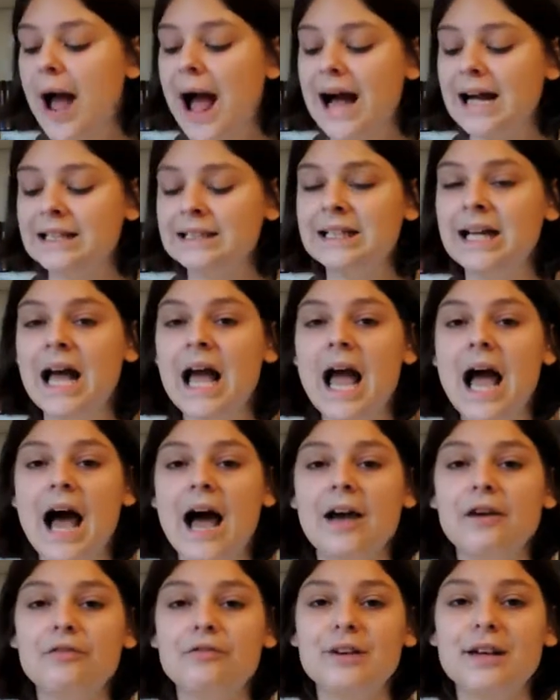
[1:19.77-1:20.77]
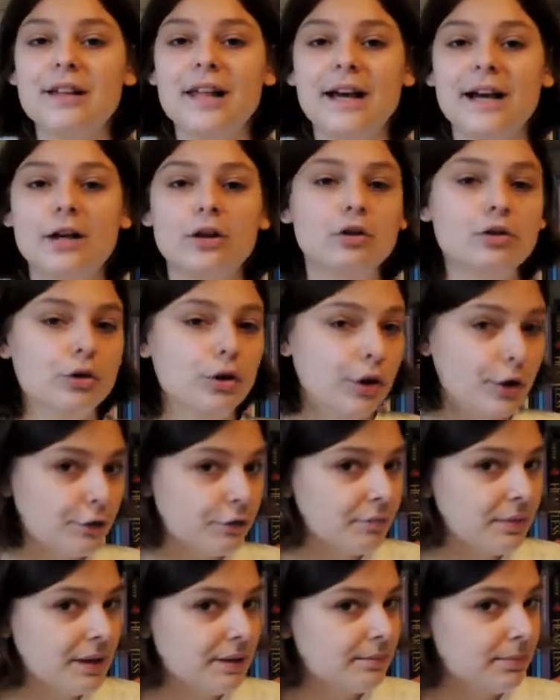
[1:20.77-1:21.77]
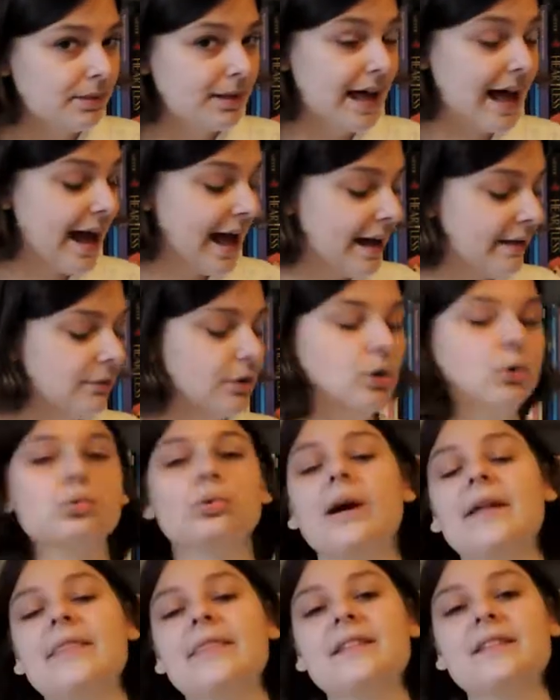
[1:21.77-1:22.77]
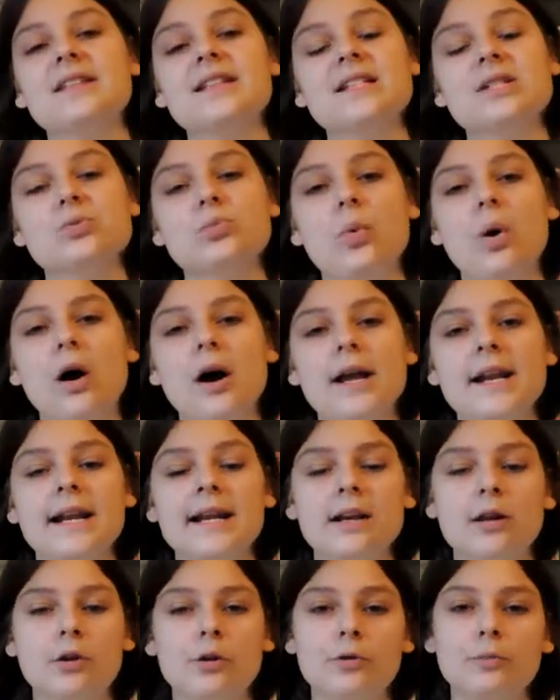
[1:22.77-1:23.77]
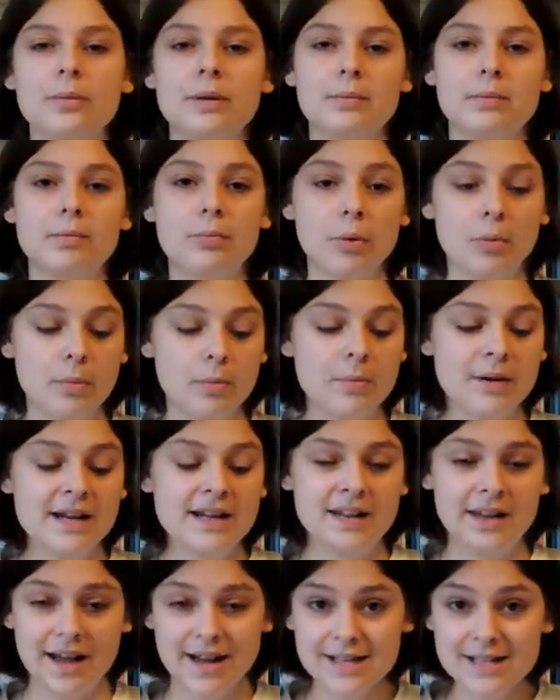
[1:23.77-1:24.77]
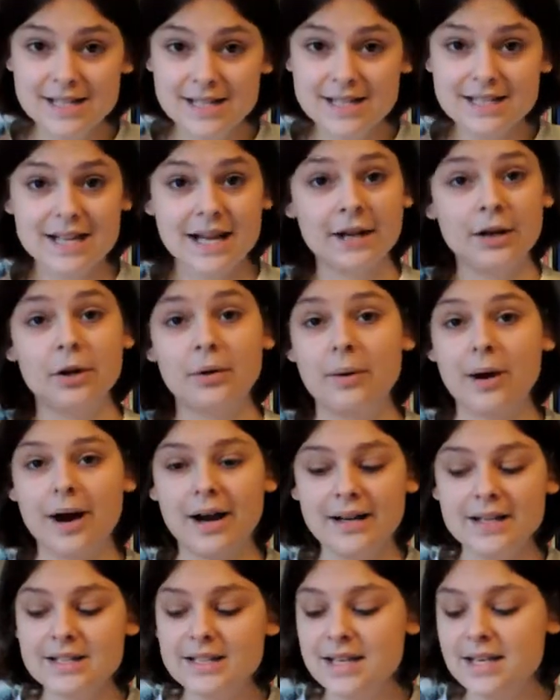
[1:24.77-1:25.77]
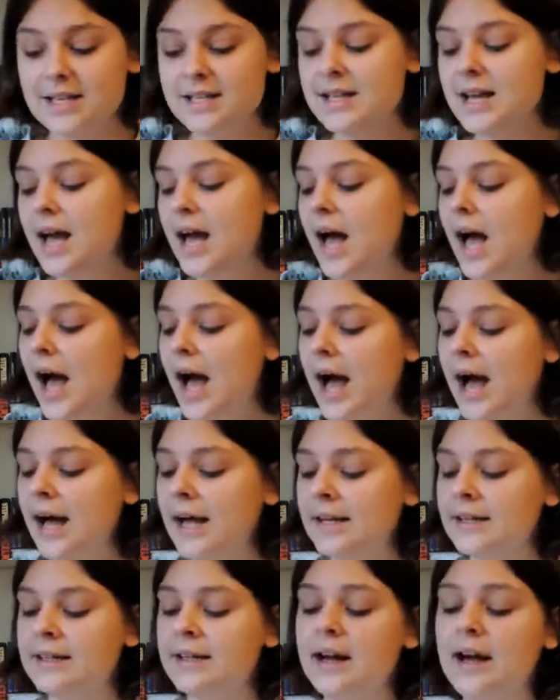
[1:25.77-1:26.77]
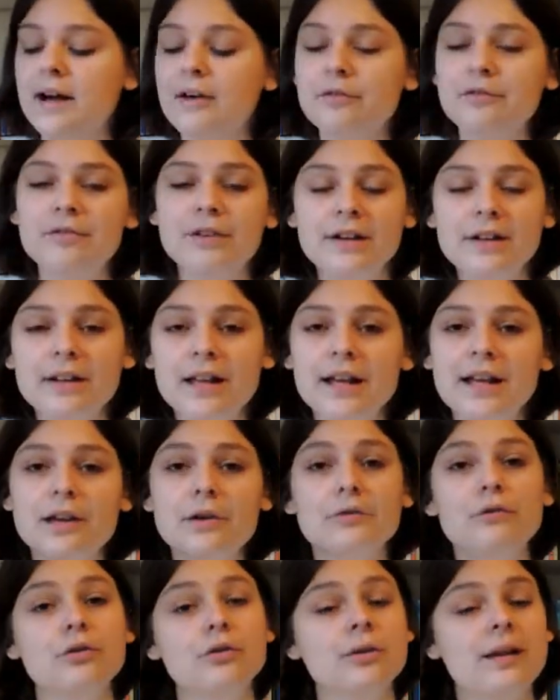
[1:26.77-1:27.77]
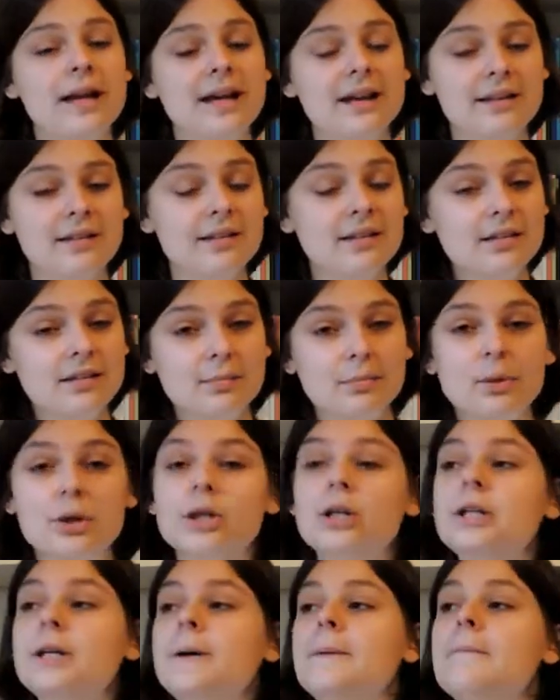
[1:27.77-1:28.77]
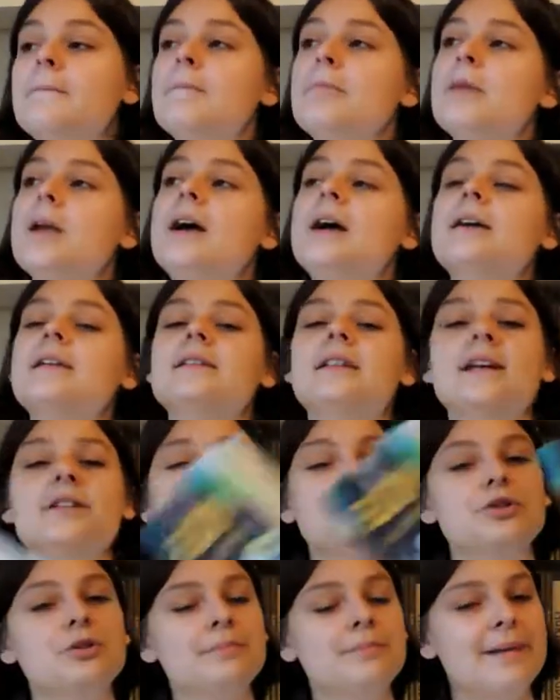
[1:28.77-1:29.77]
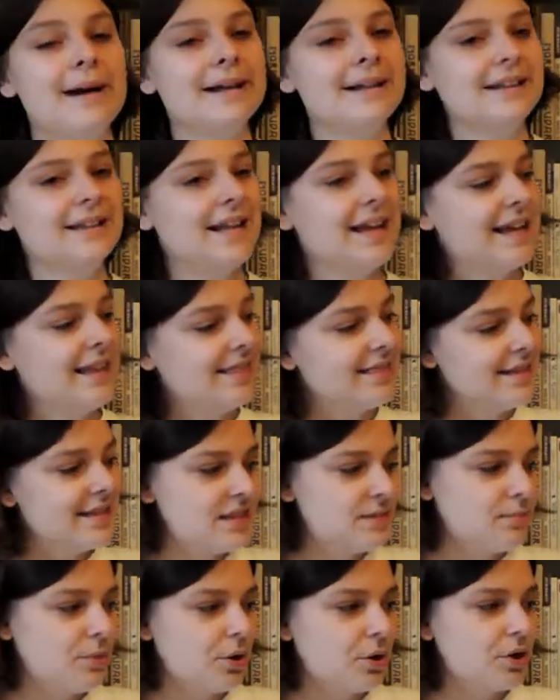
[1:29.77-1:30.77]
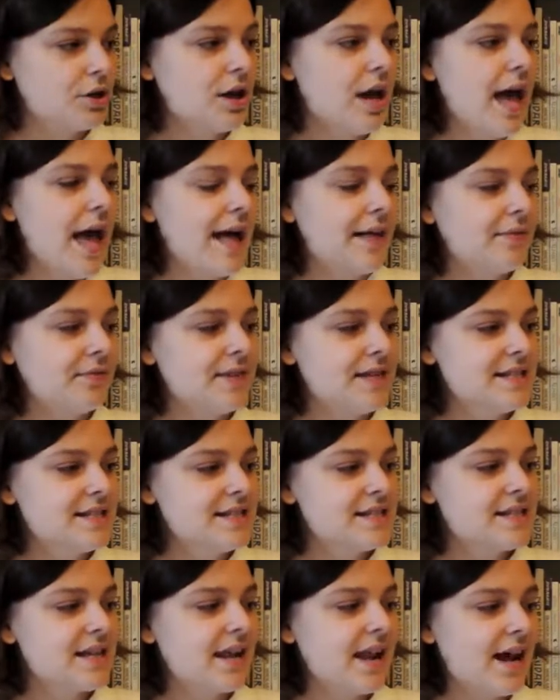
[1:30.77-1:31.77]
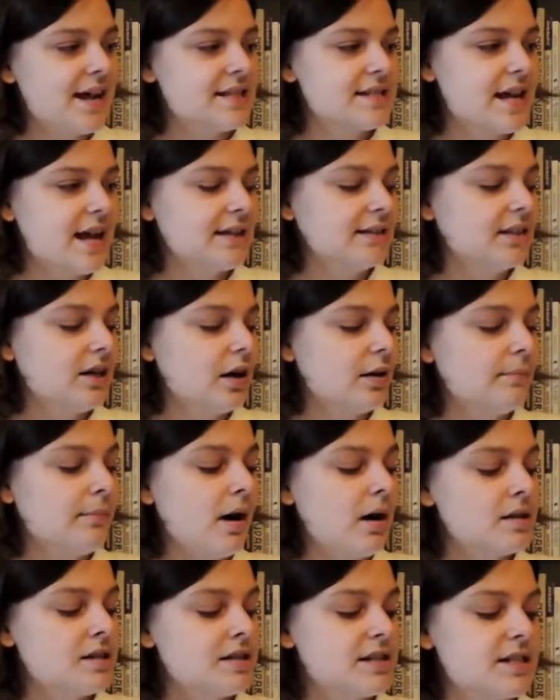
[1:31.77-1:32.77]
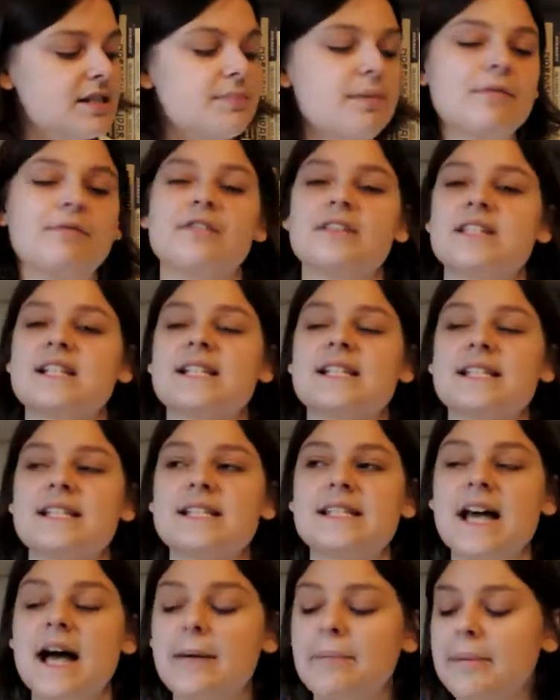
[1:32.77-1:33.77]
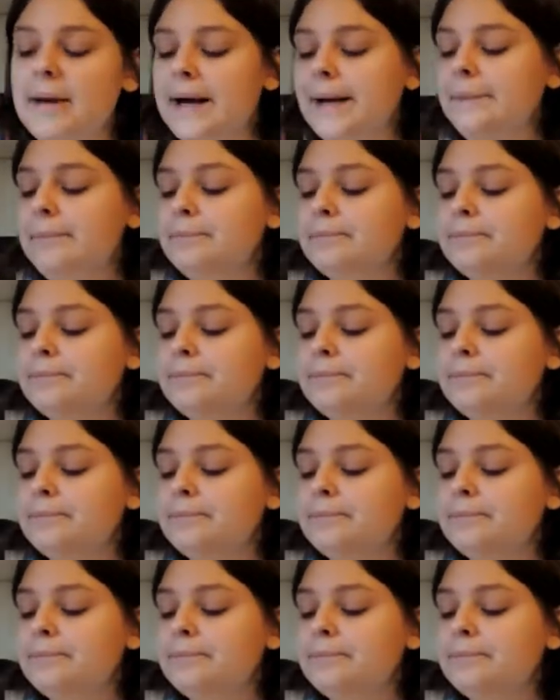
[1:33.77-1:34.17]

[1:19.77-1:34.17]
And I feel like a lot of people have read this one, and a lot of people probably liked it. I know I did, and I feel like if you like this book, then you might like this book. And this is Eliza and Her Monsters by Francesca Sappia.